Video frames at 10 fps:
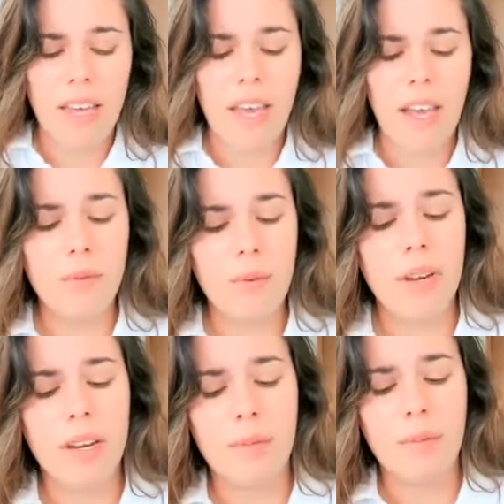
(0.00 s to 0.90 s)

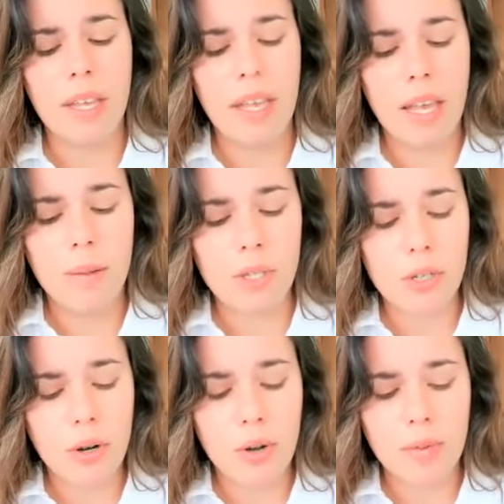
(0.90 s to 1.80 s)
everyone became
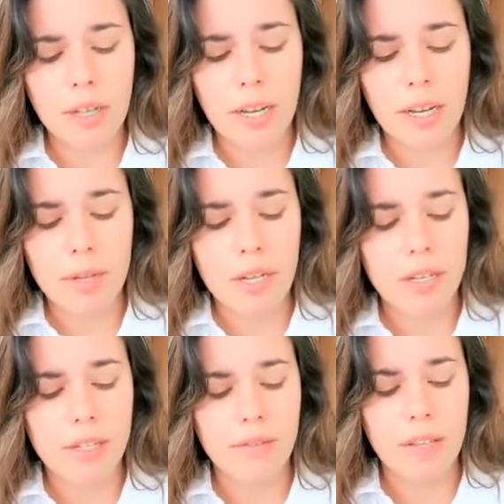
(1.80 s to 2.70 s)
snowblind
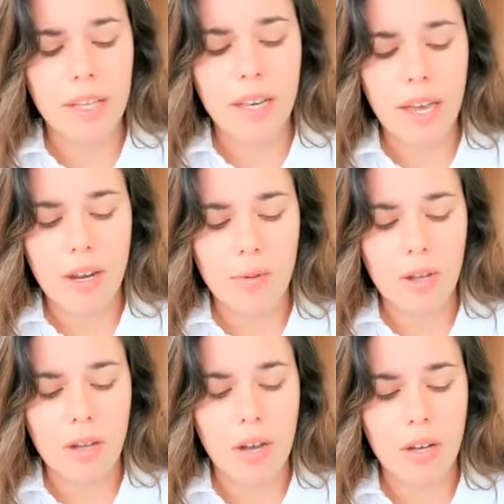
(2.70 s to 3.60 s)
because of the
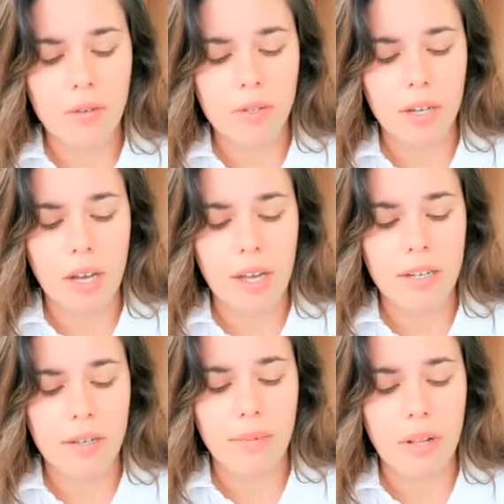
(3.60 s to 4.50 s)
inadequate goggles Scott
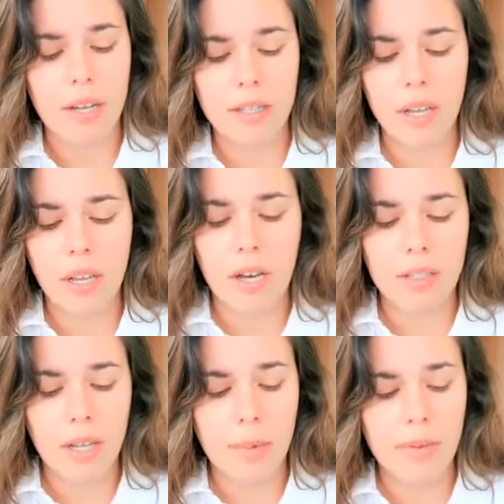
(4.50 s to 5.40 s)
had supplied.
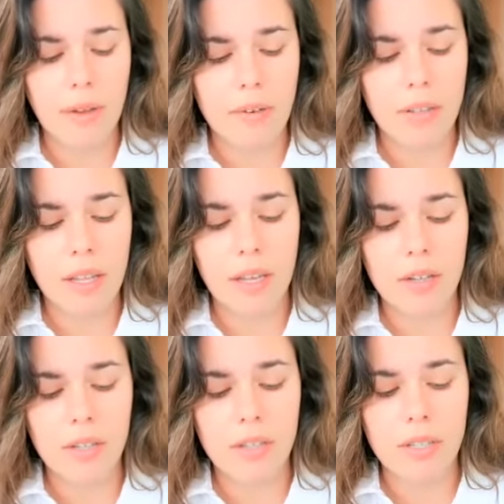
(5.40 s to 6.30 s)
On top of everything
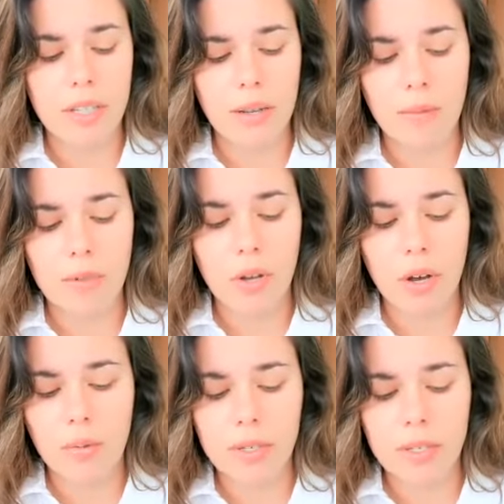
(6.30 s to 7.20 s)
else, the team was
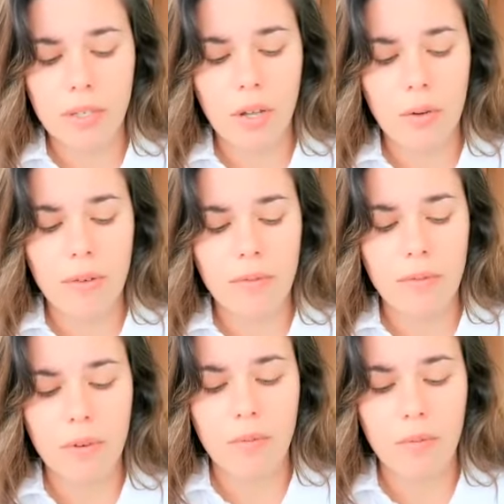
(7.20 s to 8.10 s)
always low on
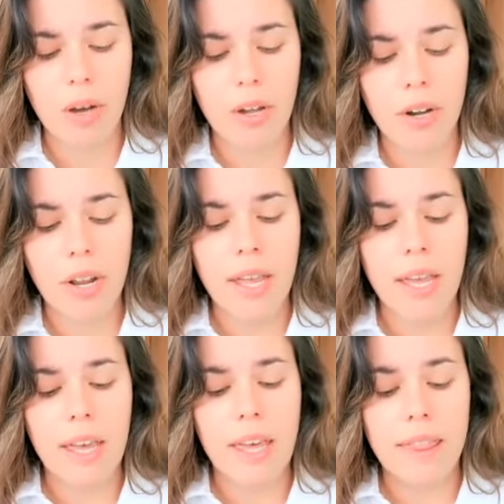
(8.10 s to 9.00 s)
food and water,
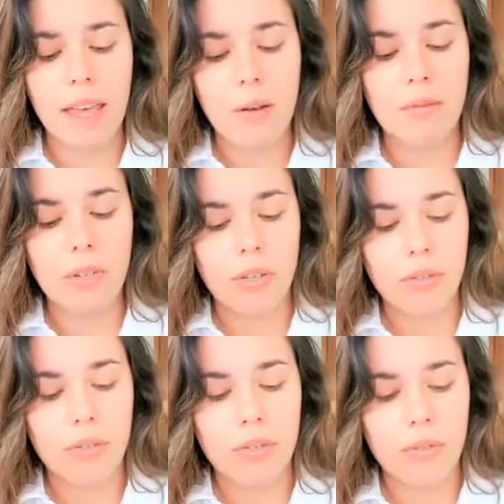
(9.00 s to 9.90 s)
and that was
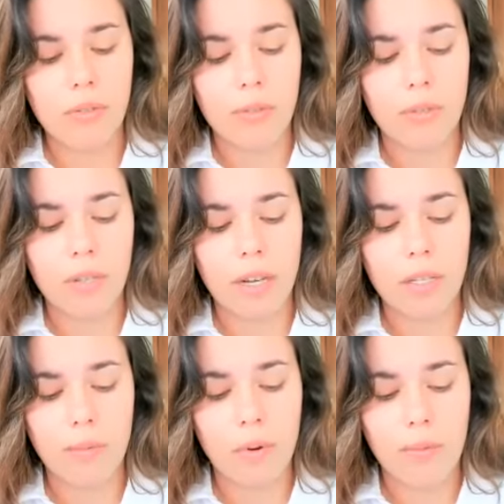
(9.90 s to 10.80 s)
also due to
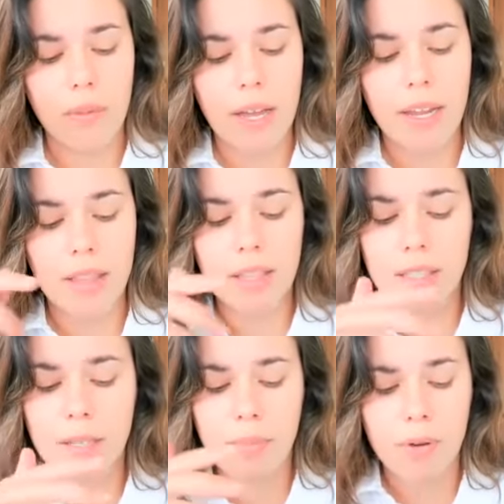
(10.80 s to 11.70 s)
Scott's poor planning. The
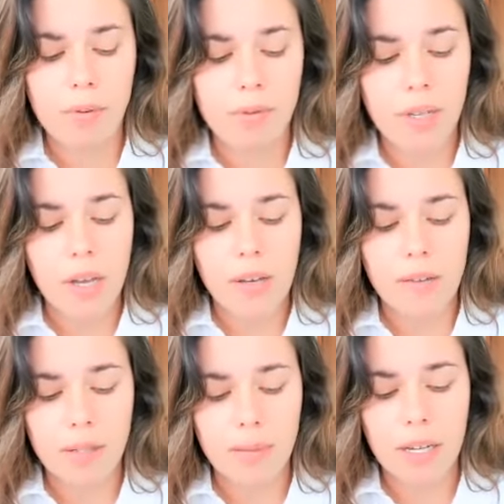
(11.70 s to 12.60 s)
depots
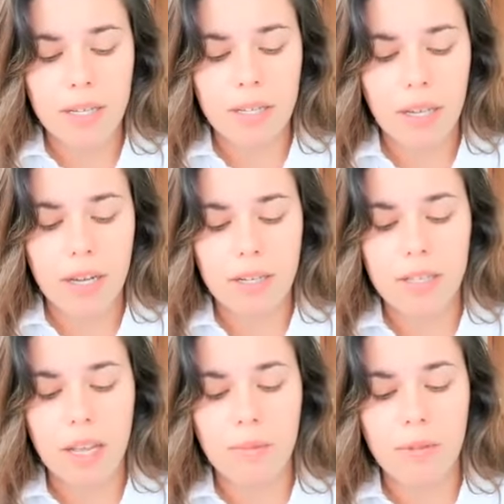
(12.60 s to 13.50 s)
of supplies Scott
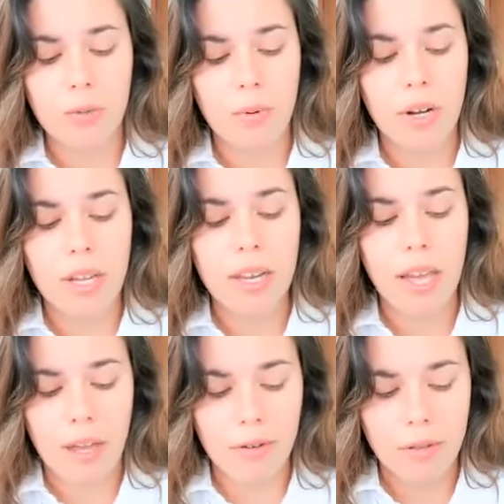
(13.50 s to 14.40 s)
established were
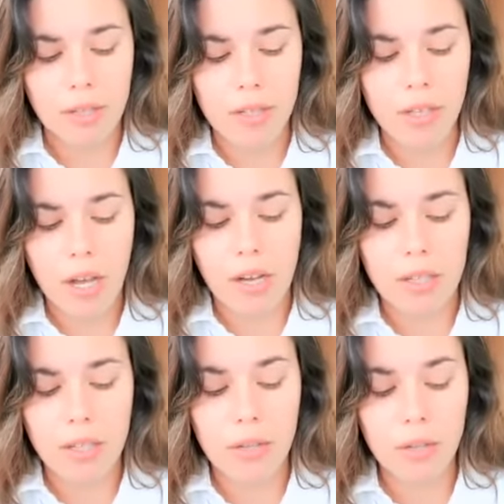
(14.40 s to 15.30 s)
inadequately
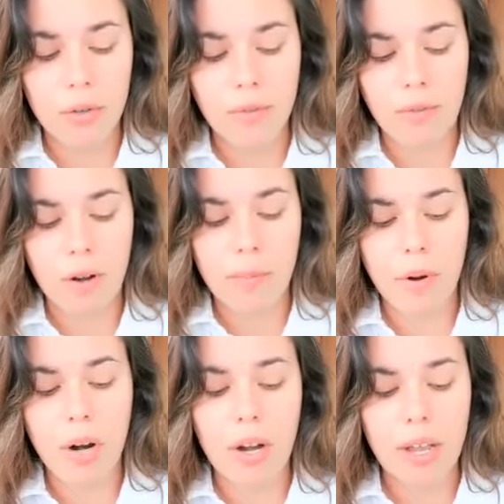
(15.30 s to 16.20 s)
stocked and too far
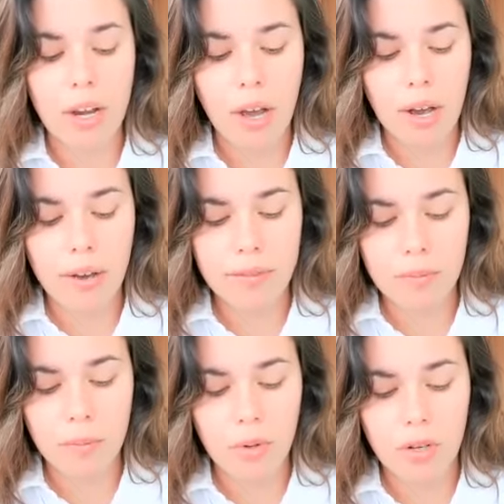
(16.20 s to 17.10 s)
apart and
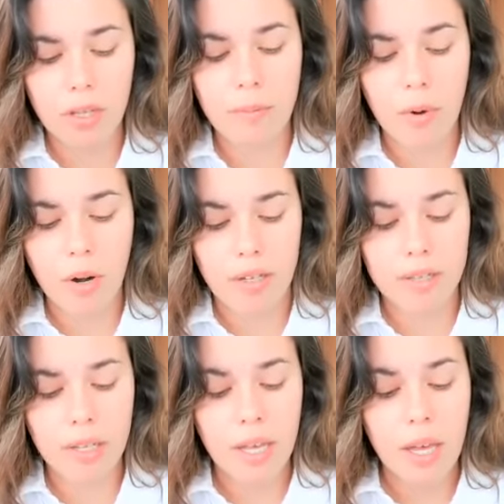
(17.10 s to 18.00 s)
often poorly marked,